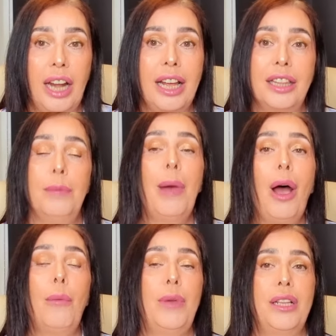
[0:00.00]
And at the
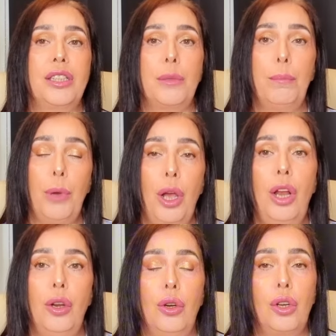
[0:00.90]
moment,
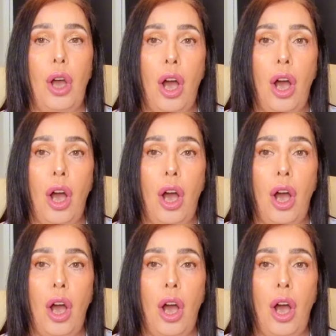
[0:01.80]
Berlook